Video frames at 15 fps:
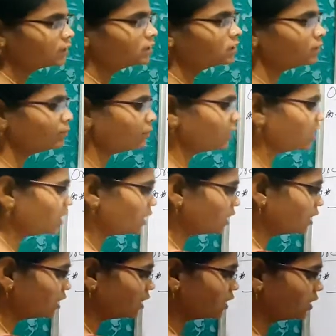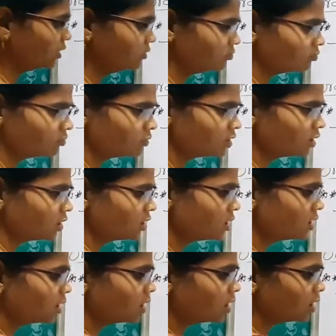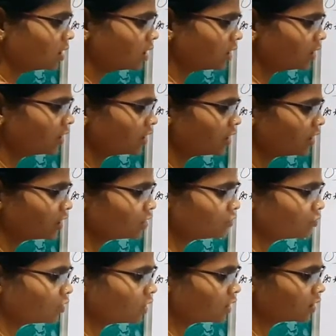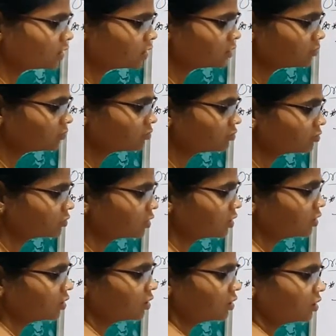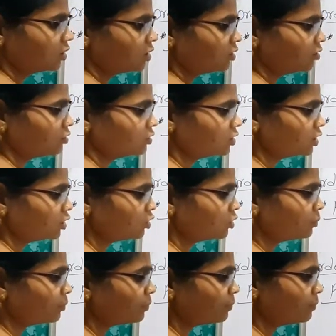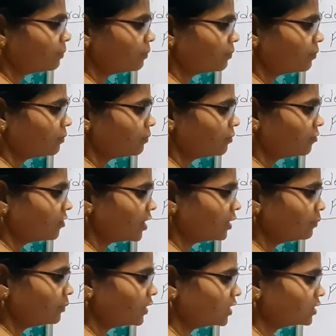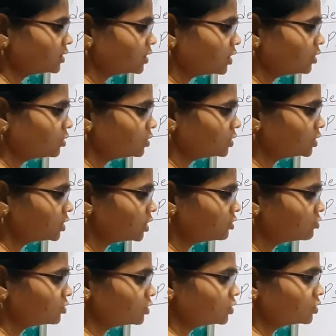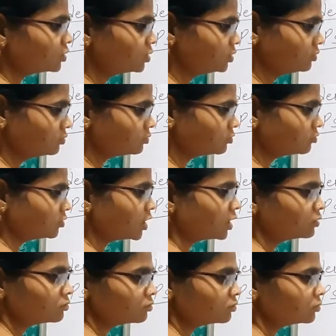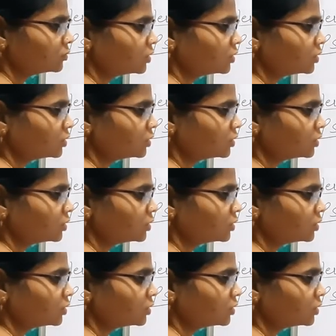Simply here order is what? 0, 1 plus 0 is equals to 1.